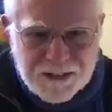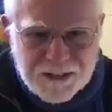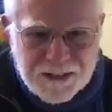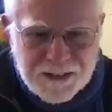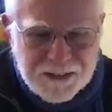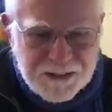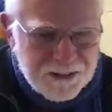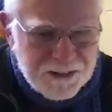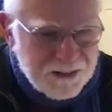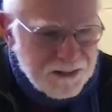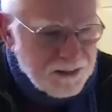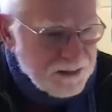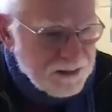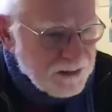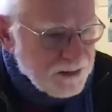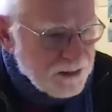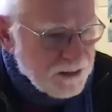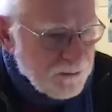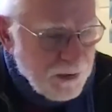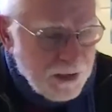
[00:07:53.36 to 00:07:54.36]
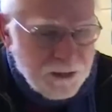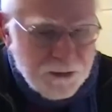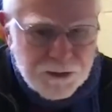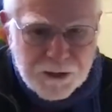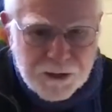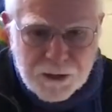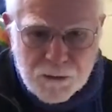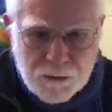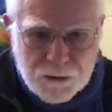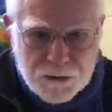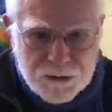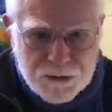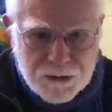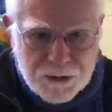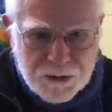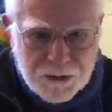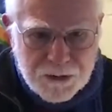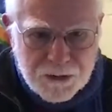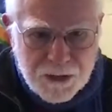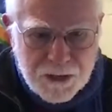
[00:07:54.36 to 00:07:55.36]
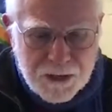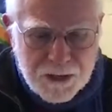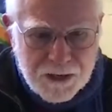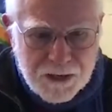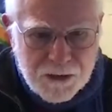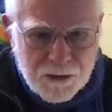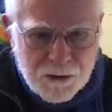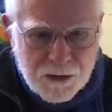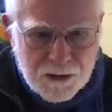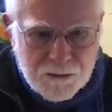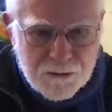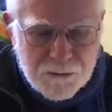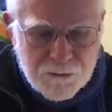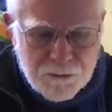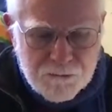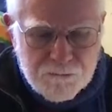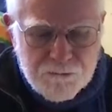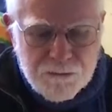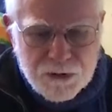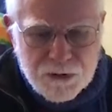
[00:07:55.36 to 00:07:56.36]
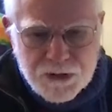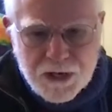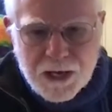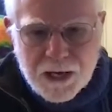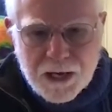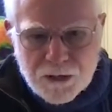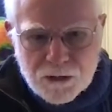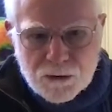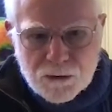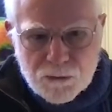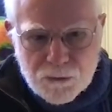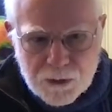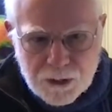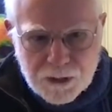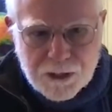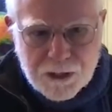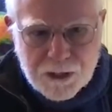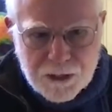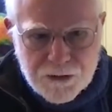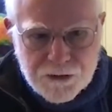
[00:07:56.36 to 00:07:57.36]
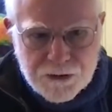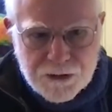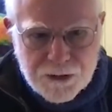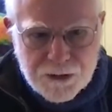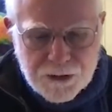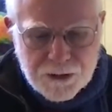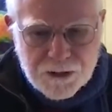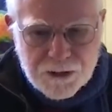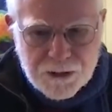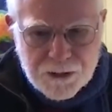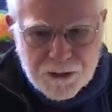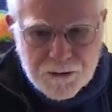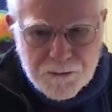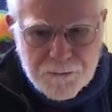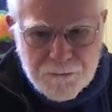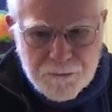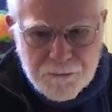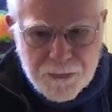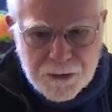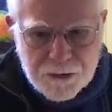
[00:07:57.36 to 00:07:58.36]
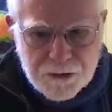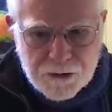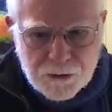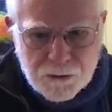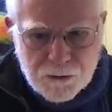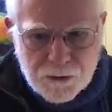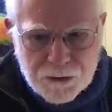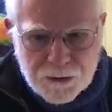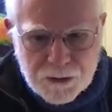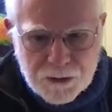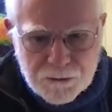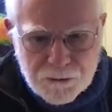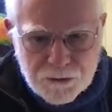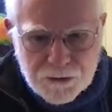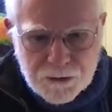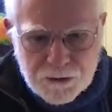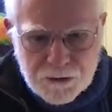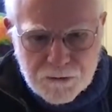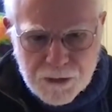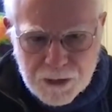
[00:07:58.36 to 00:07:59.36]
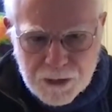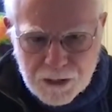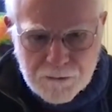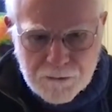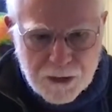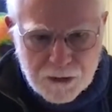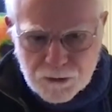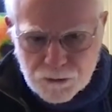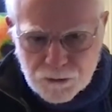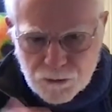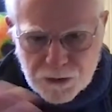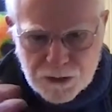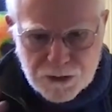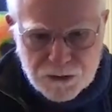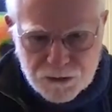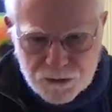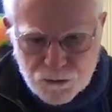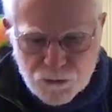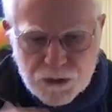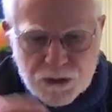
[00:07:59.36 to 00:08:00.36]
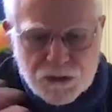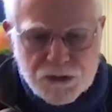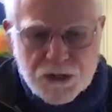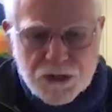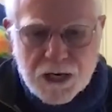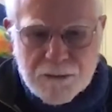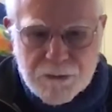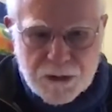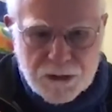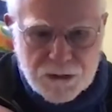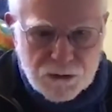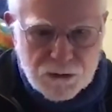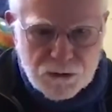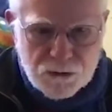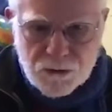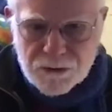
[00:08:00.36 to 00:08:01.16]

the debate there was mishandled, really. I think when the debate about the reassignment to